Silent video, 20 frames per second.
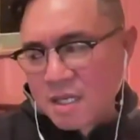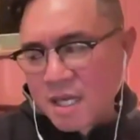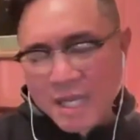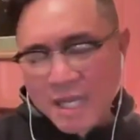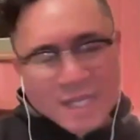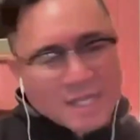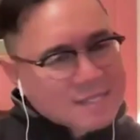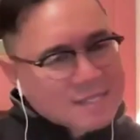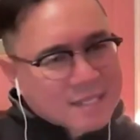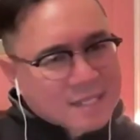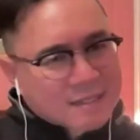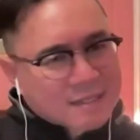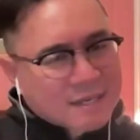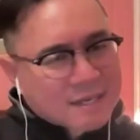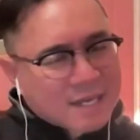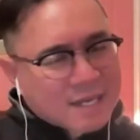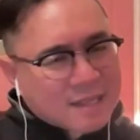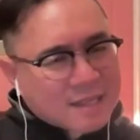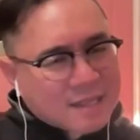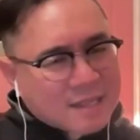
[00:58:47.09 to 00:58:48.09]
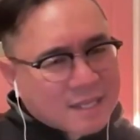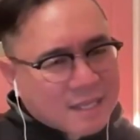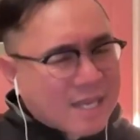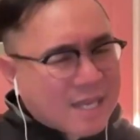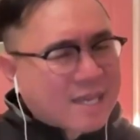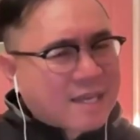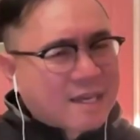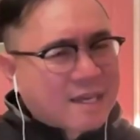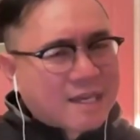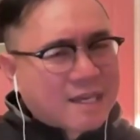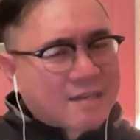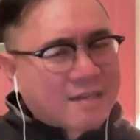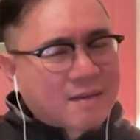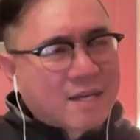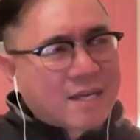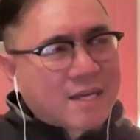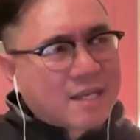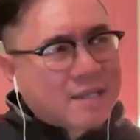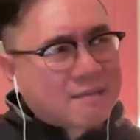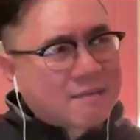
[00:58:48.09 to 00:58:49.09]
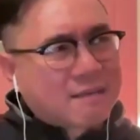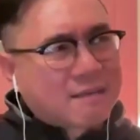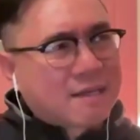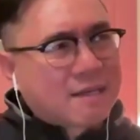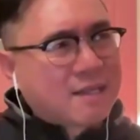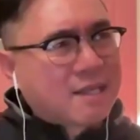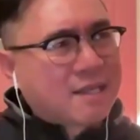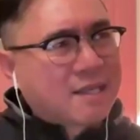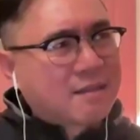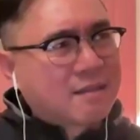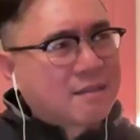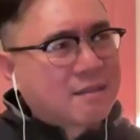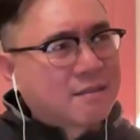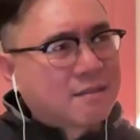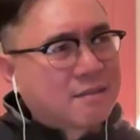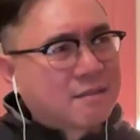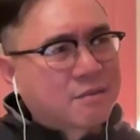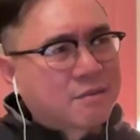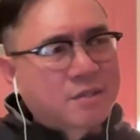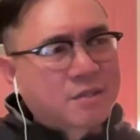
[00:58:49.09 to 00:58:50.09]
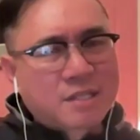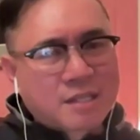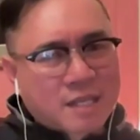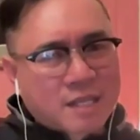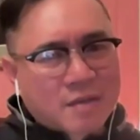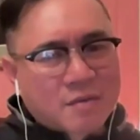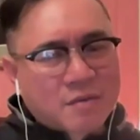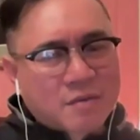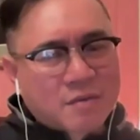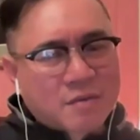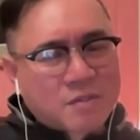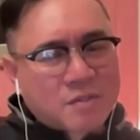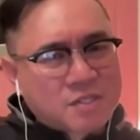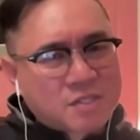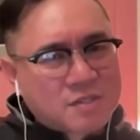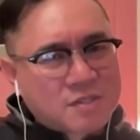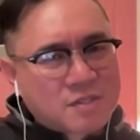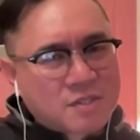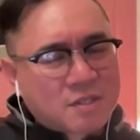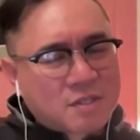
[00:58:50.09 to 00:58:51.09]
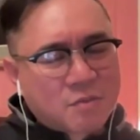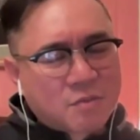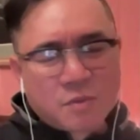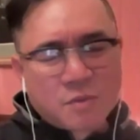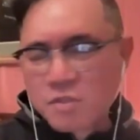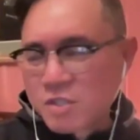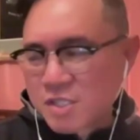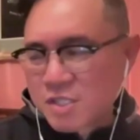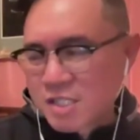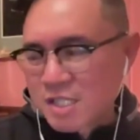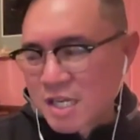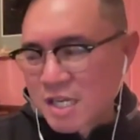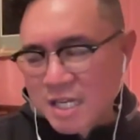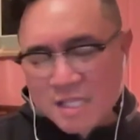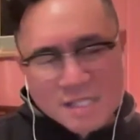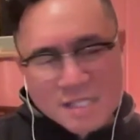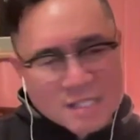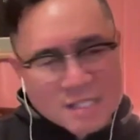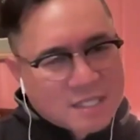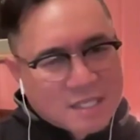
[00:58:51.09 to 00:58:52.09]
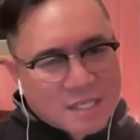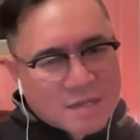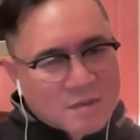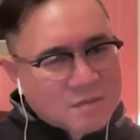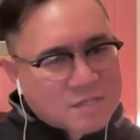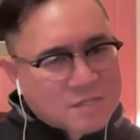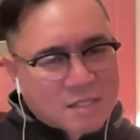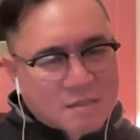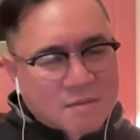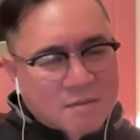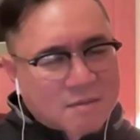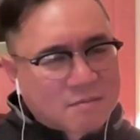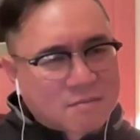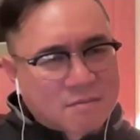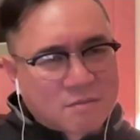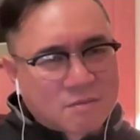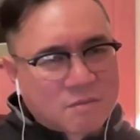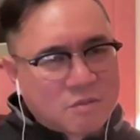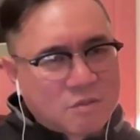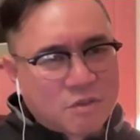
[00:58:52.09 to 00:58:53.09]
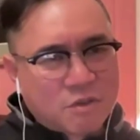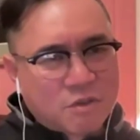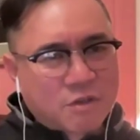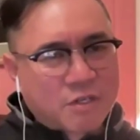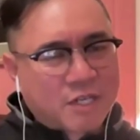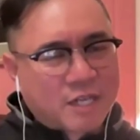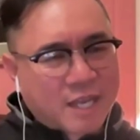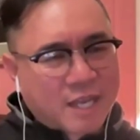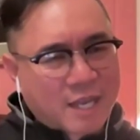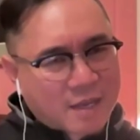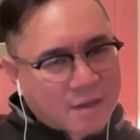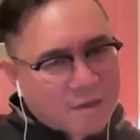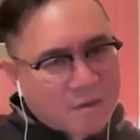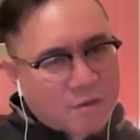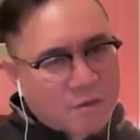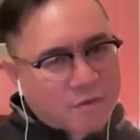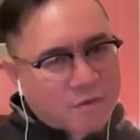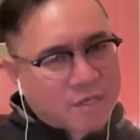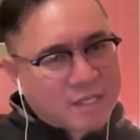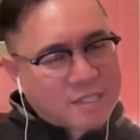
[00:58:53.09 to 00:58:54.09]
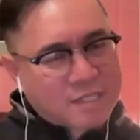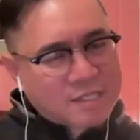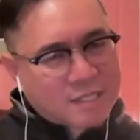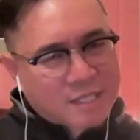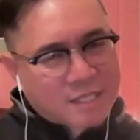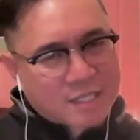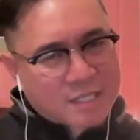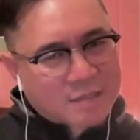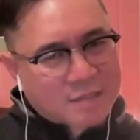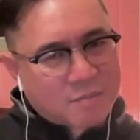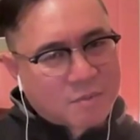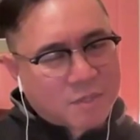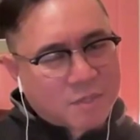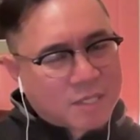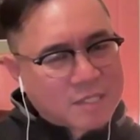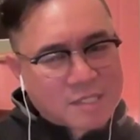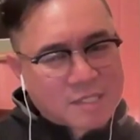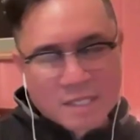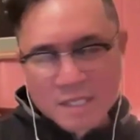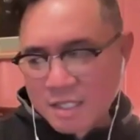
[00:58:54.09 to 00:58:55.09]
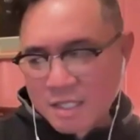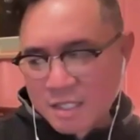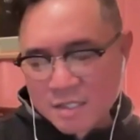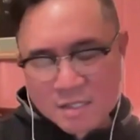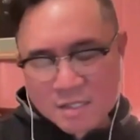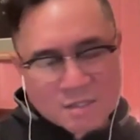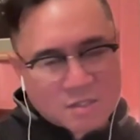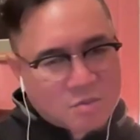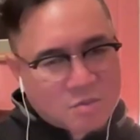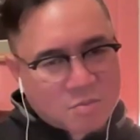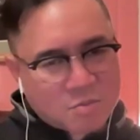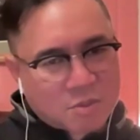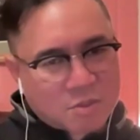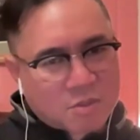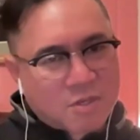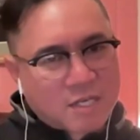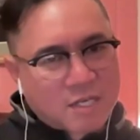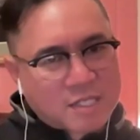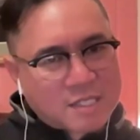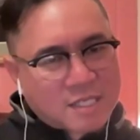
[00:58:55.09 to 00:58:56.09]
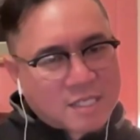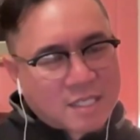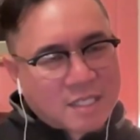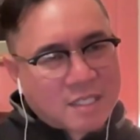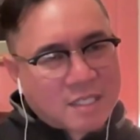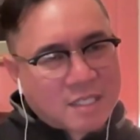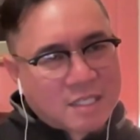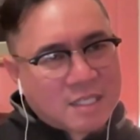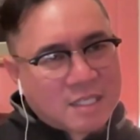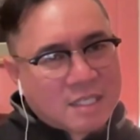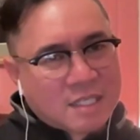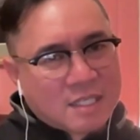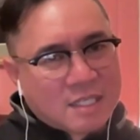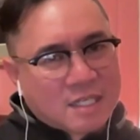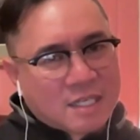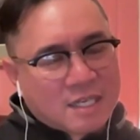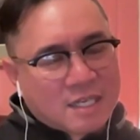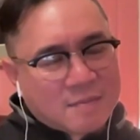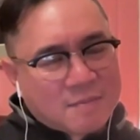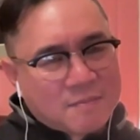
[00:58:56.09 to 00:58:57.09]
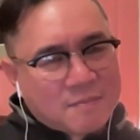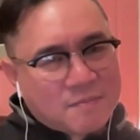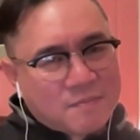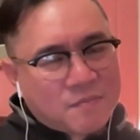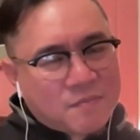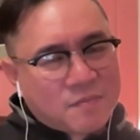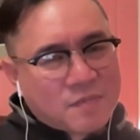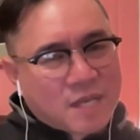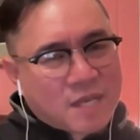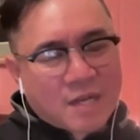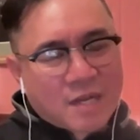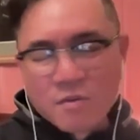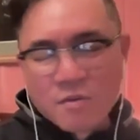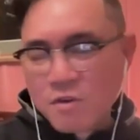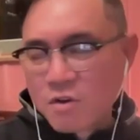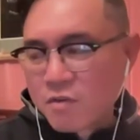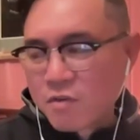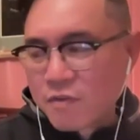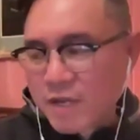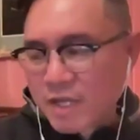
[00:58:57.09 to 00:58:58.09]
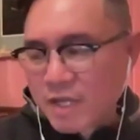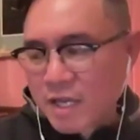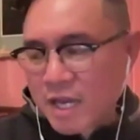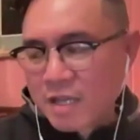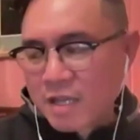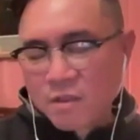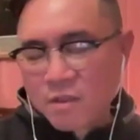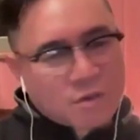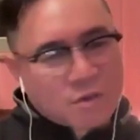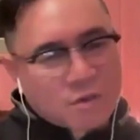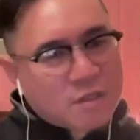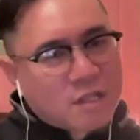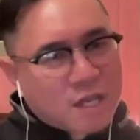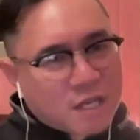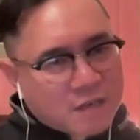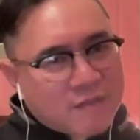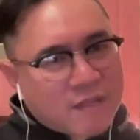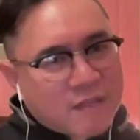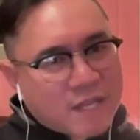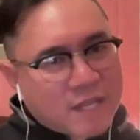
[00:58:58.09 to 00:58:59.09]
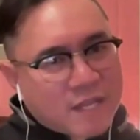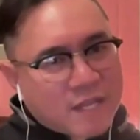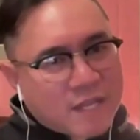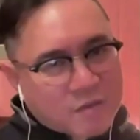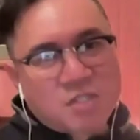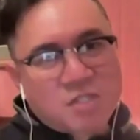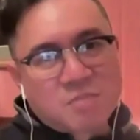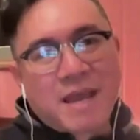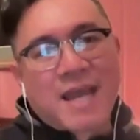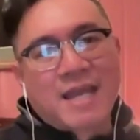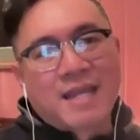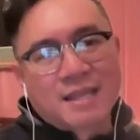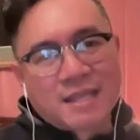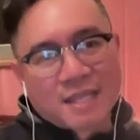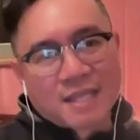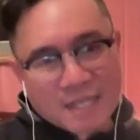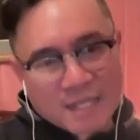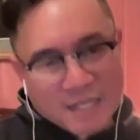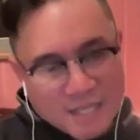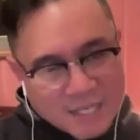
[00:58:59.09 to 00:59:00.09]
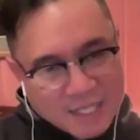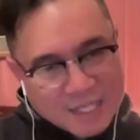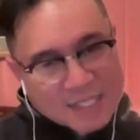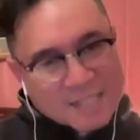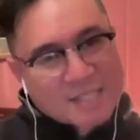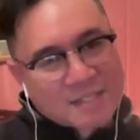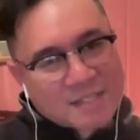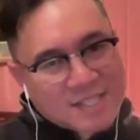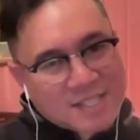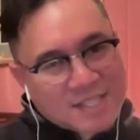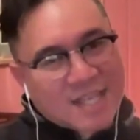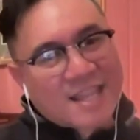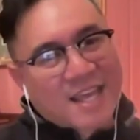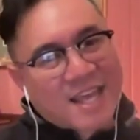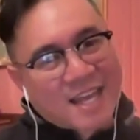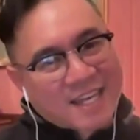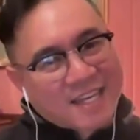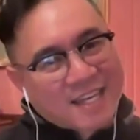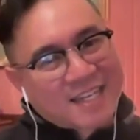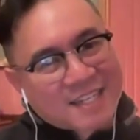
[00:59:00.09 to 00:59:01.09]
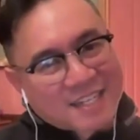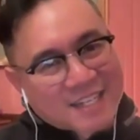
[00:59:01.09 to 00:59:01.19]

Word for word: I guess I, I yeah, I don't, I, I like learning languages. We were just in Iceland and I was like nerding out over Icelandic. Boy, Icelandic is super crazy. Um, I don't know if I I learn a lot of languages badly. I guess I'll say that.